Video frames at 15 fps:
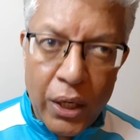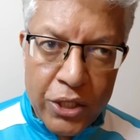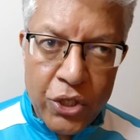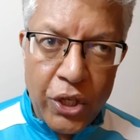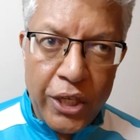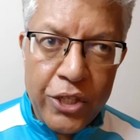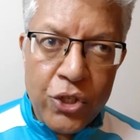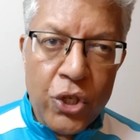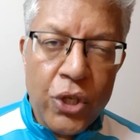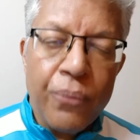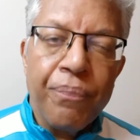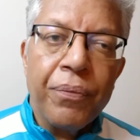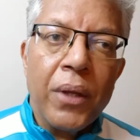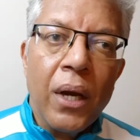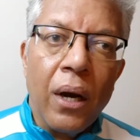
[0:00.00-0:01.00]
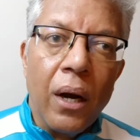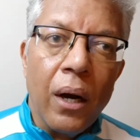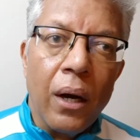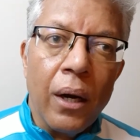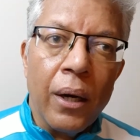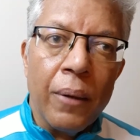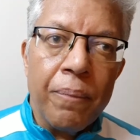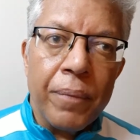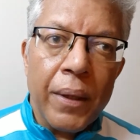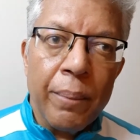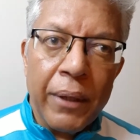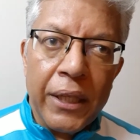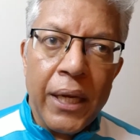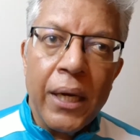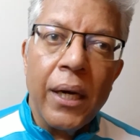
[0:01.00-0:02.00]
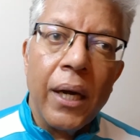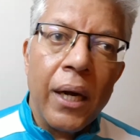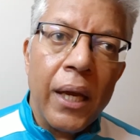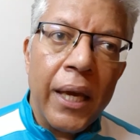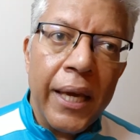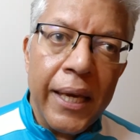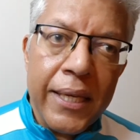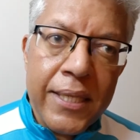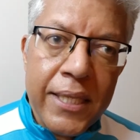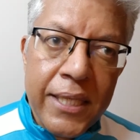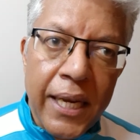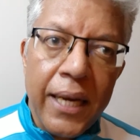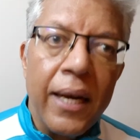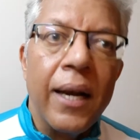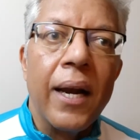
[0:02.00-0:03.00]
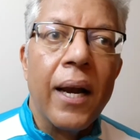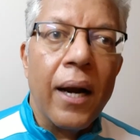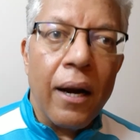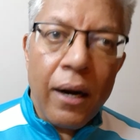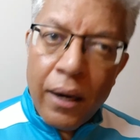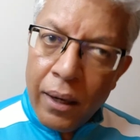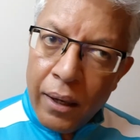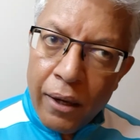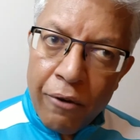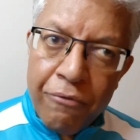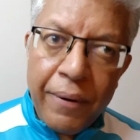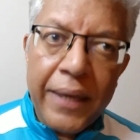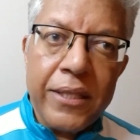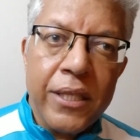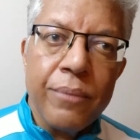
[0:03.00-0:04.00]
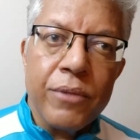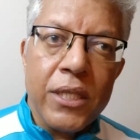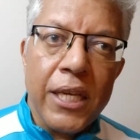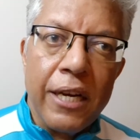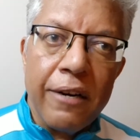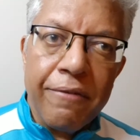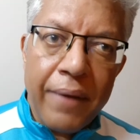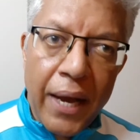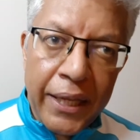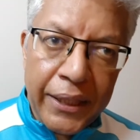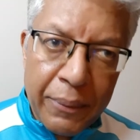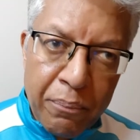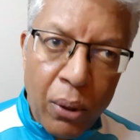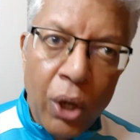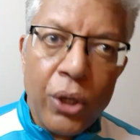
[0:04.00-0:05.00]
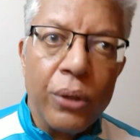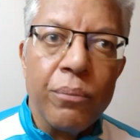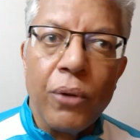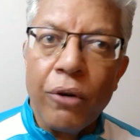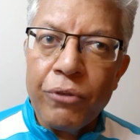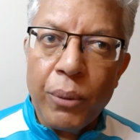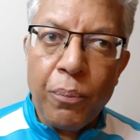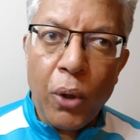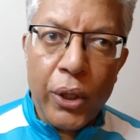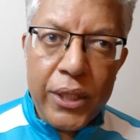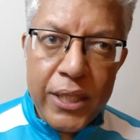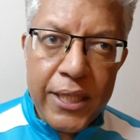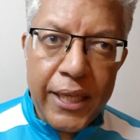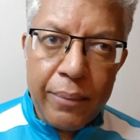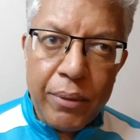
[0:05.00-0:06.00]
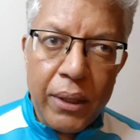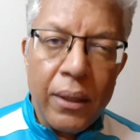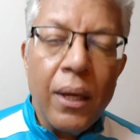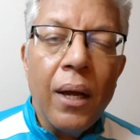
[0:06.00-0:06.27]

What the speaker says: a change. But then he still finds himself at the bottom of the points table,